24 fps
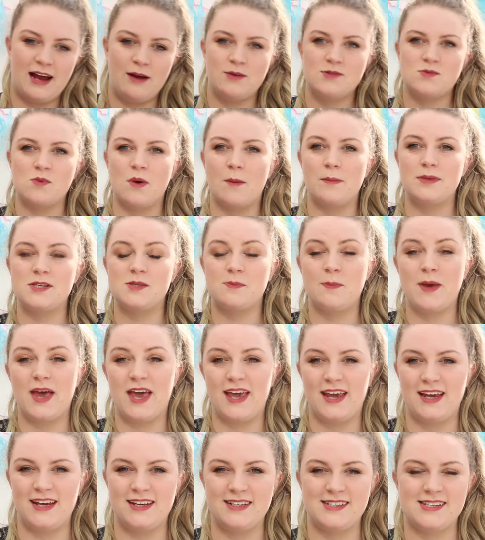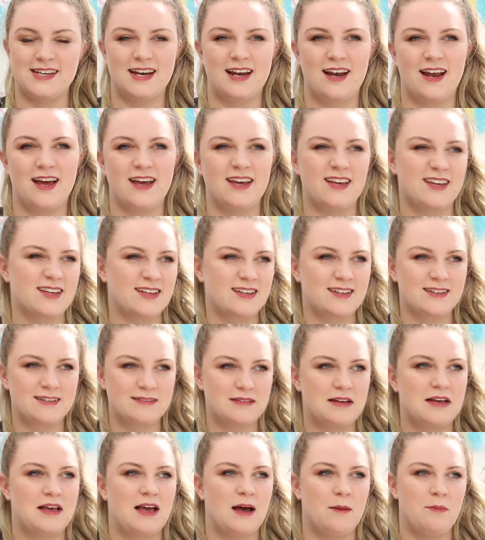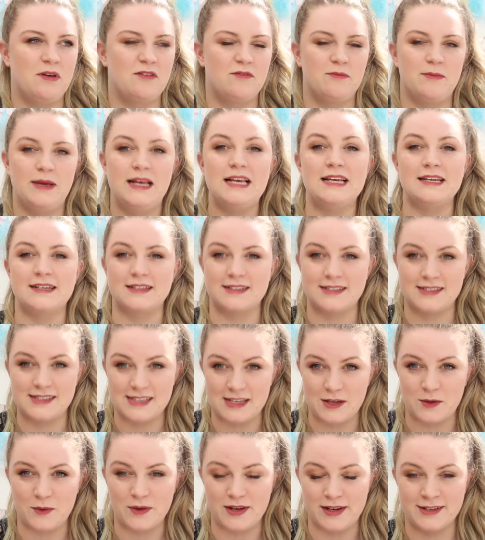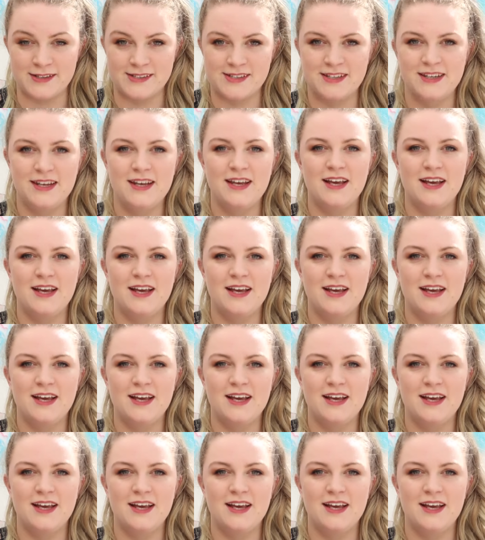I was once paid in like a couple of million sequins.